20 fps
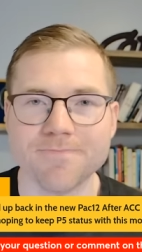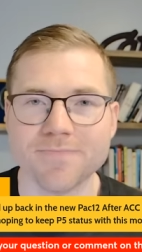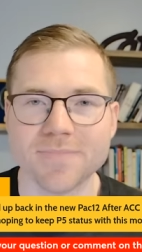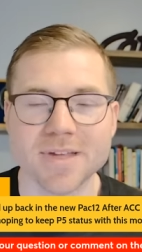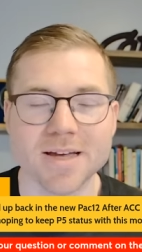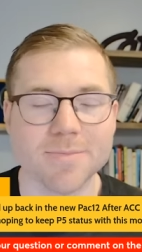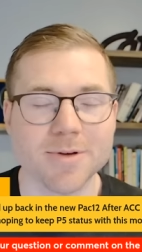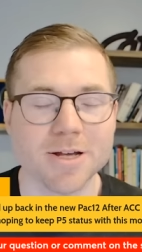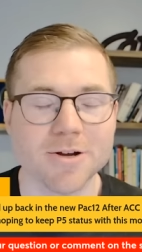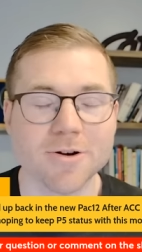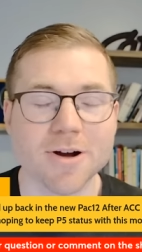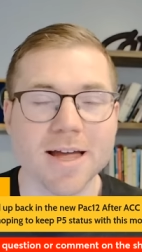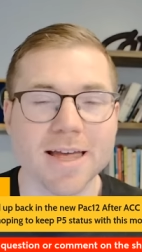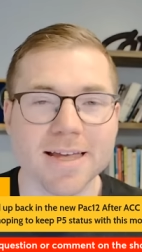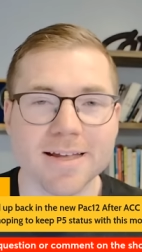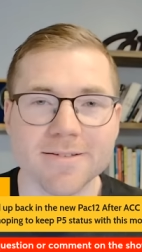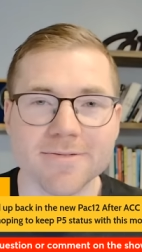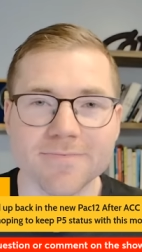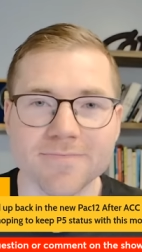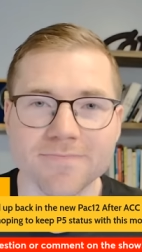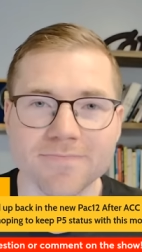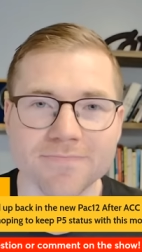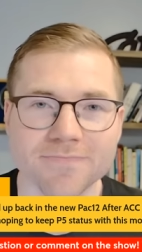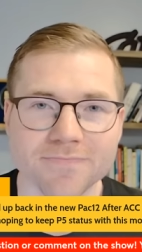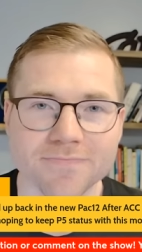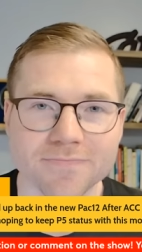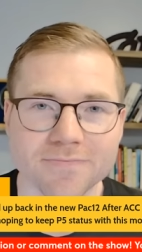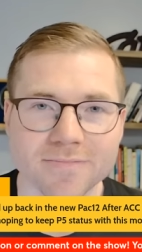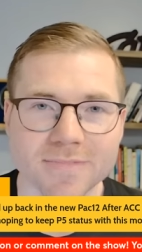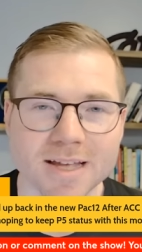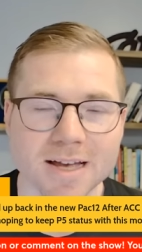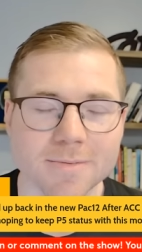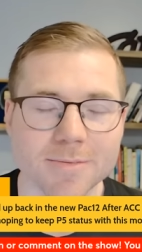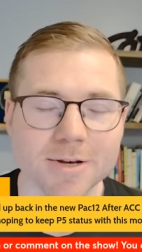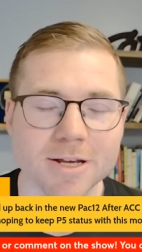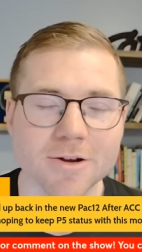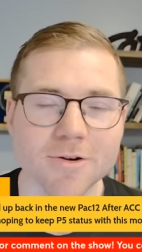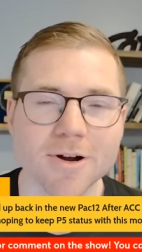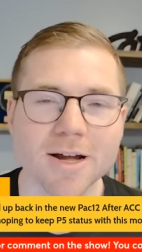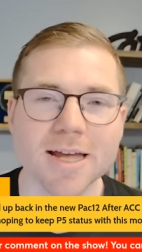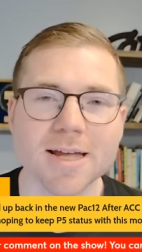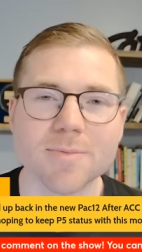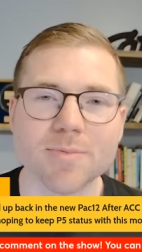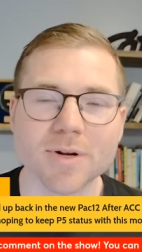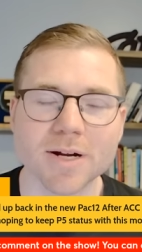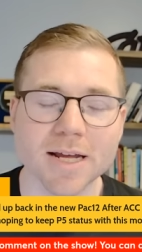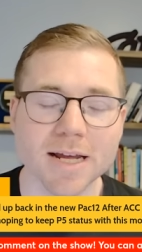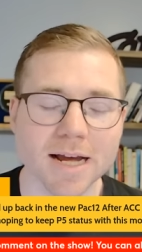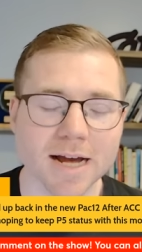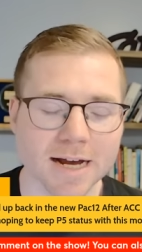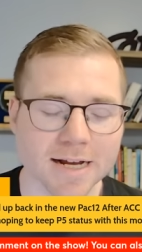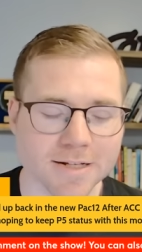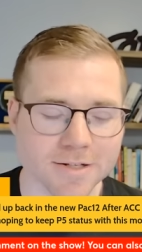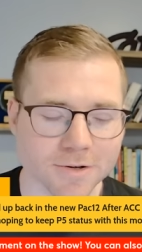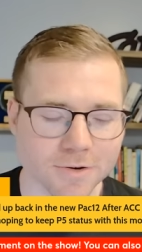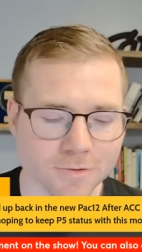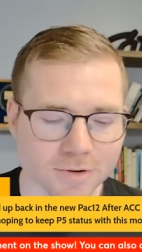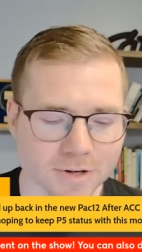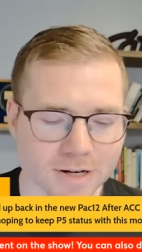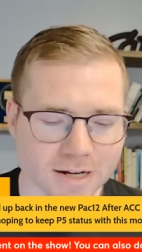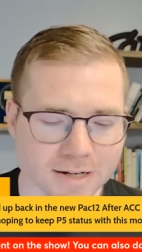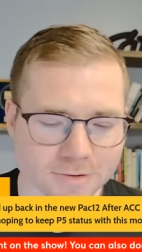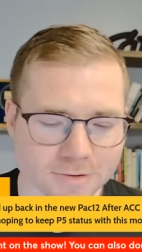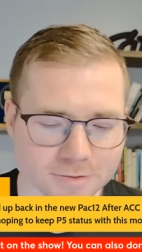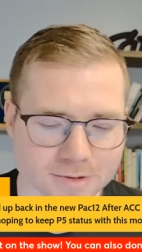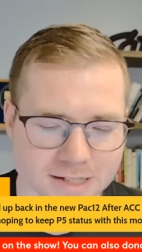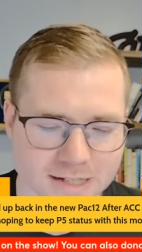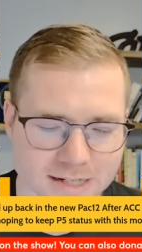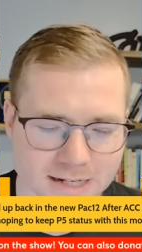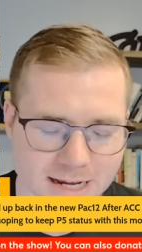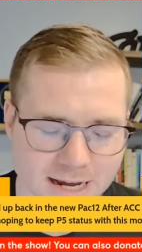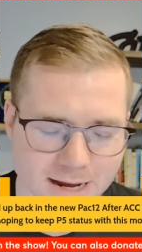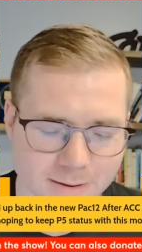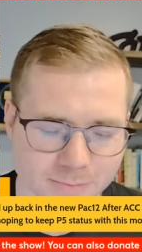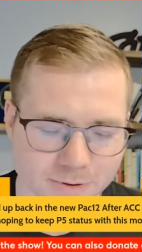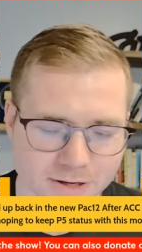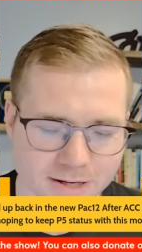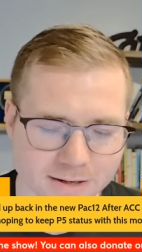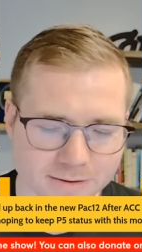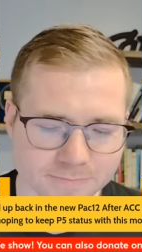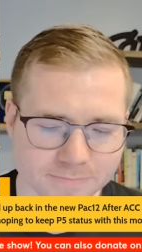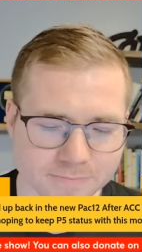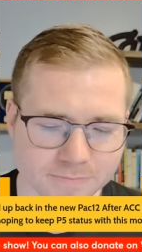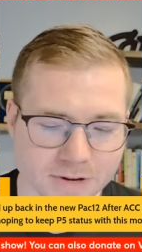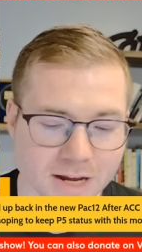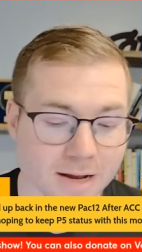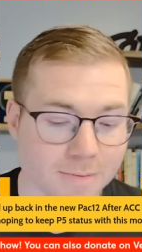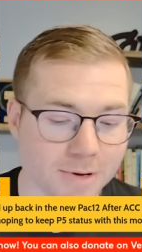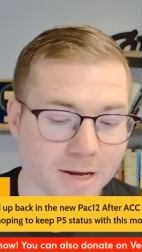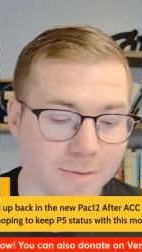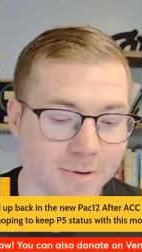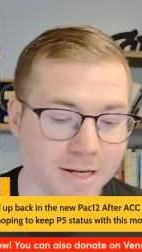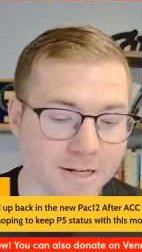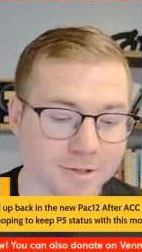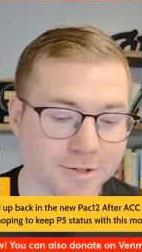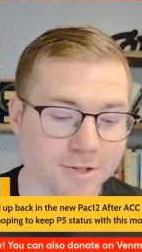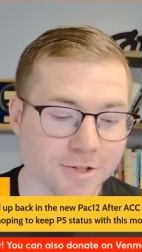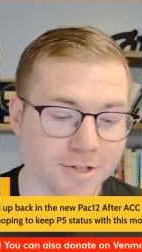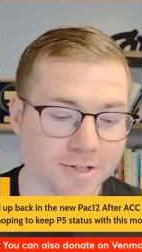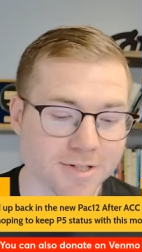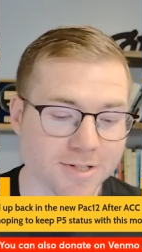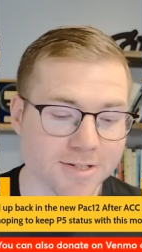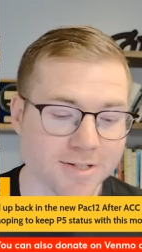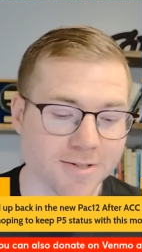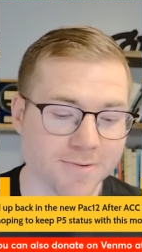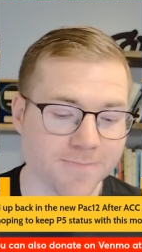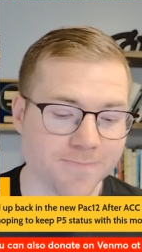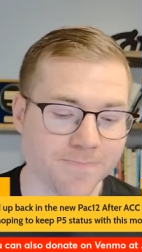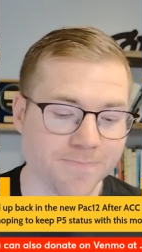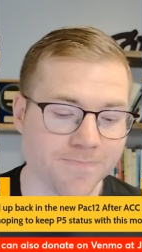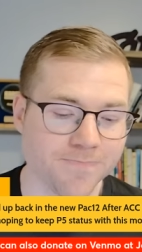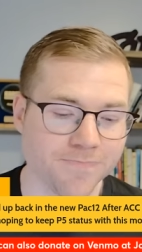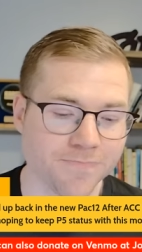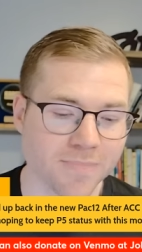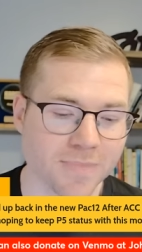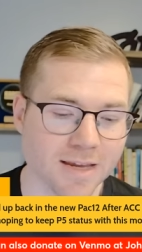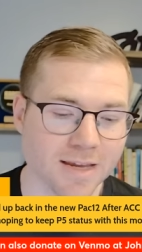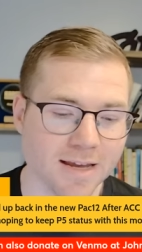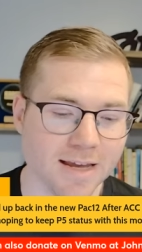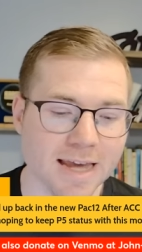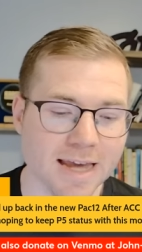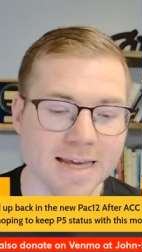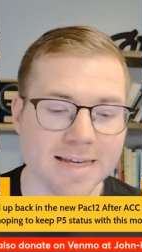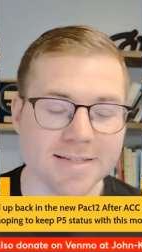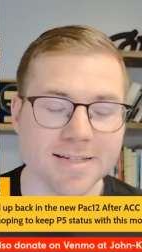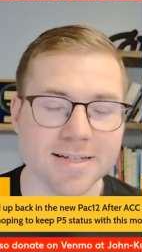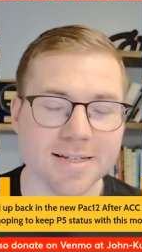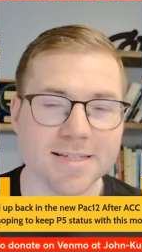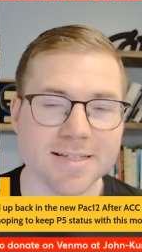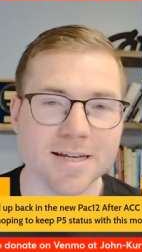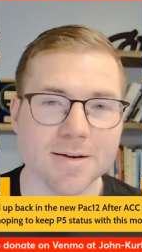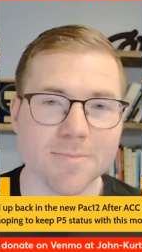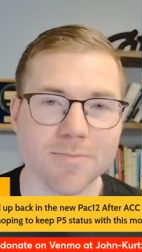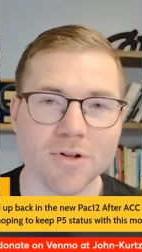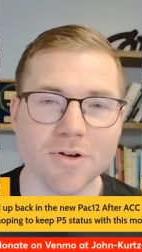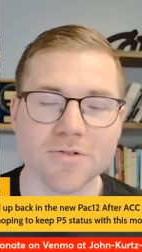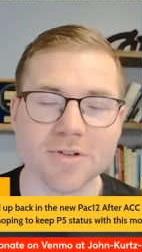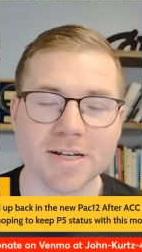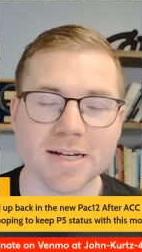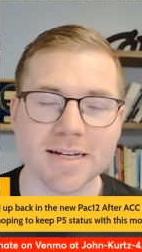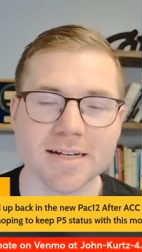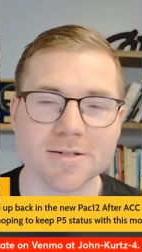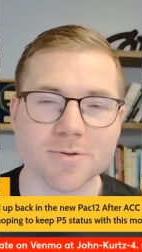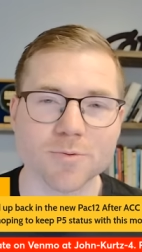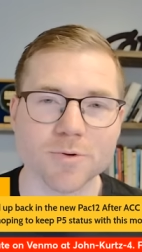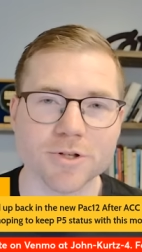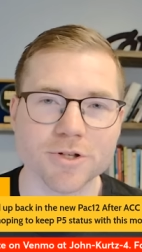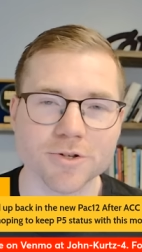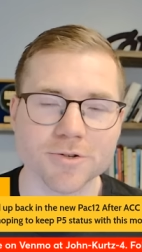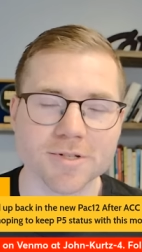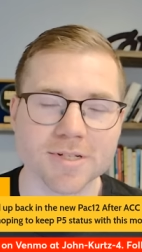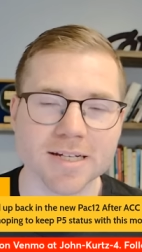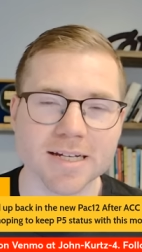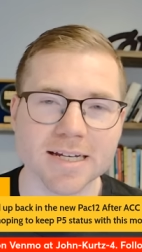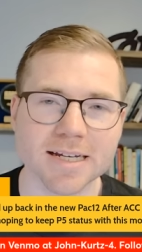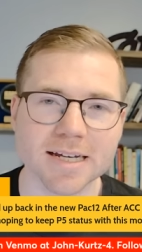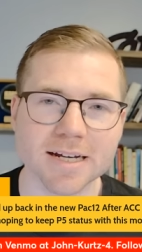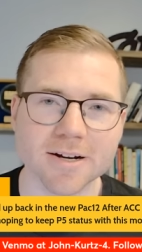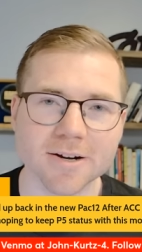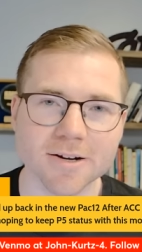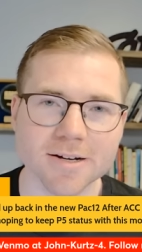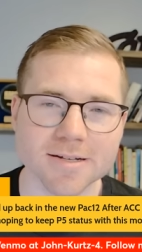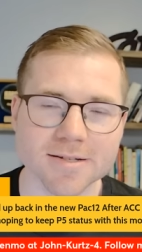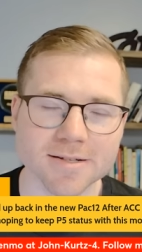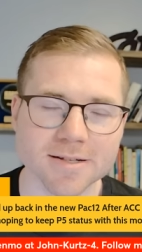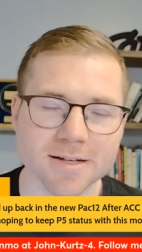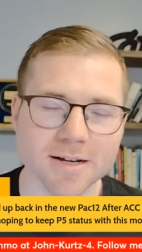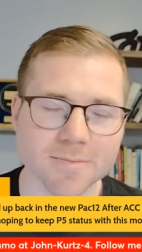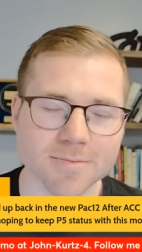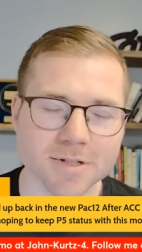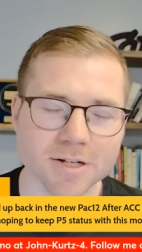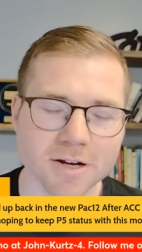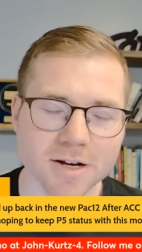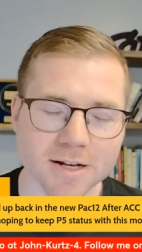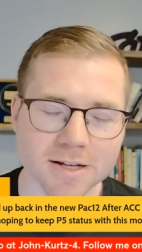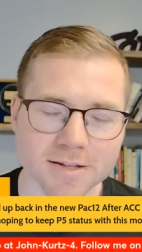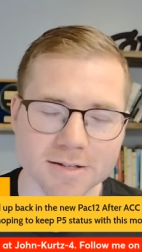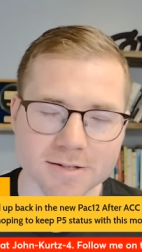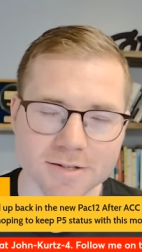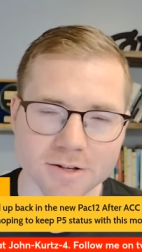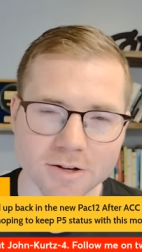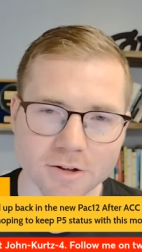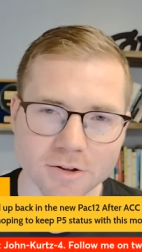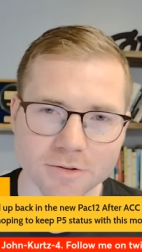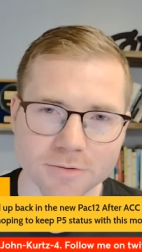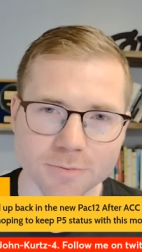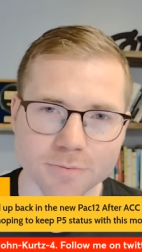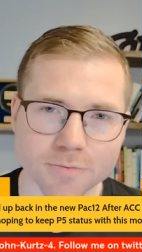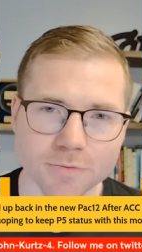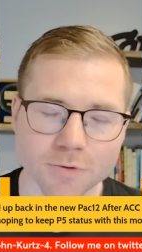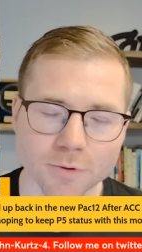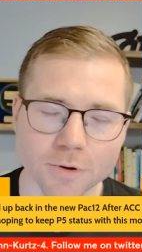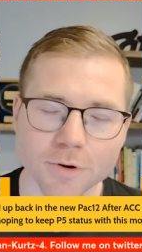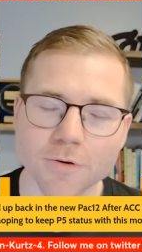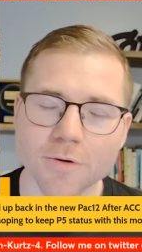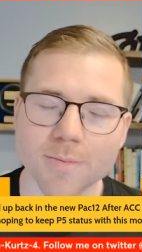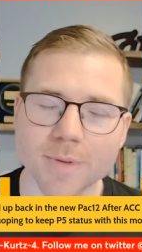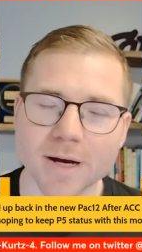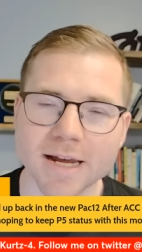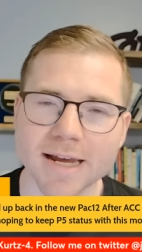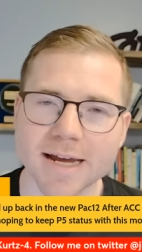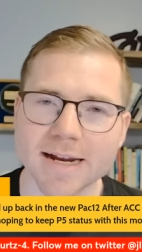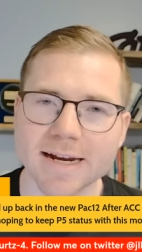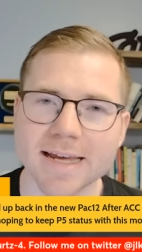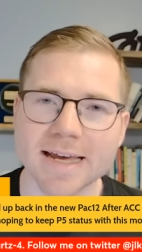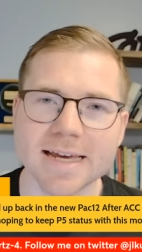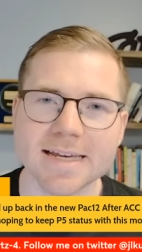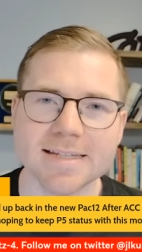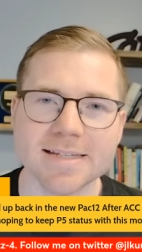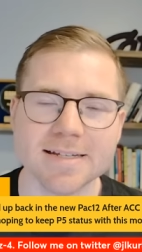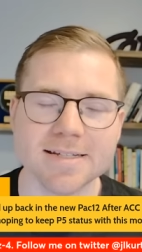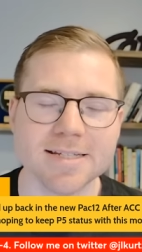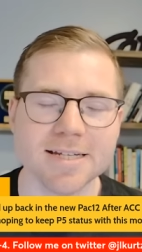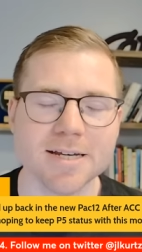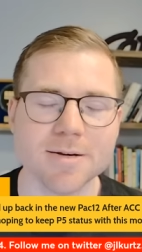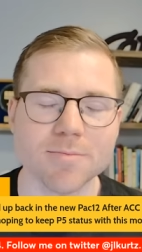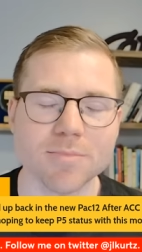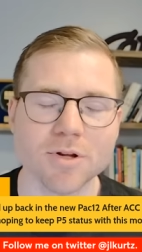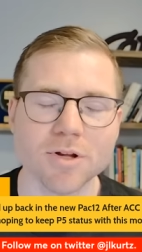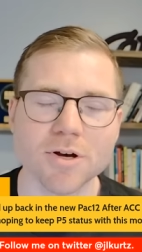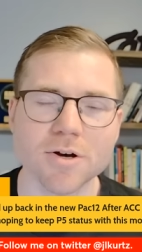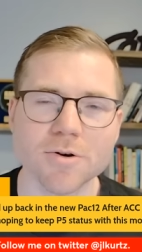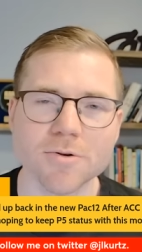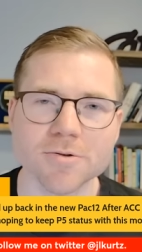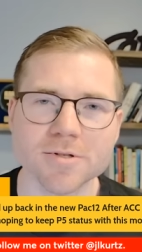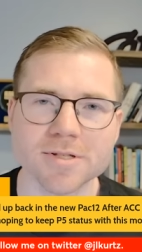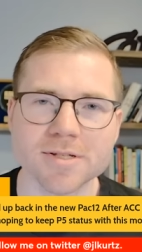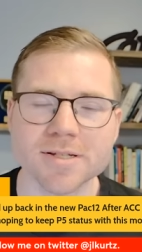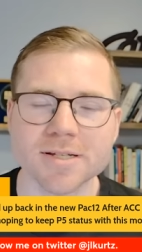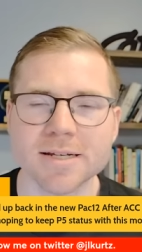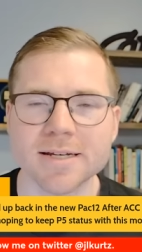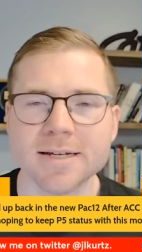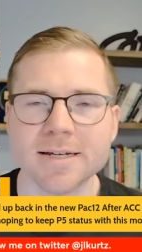That'd be great. But I don't see it happening. And maybe it's just ACC implodes. I guess what you're saying here is I'm talking this all through in my head. ACC implodes.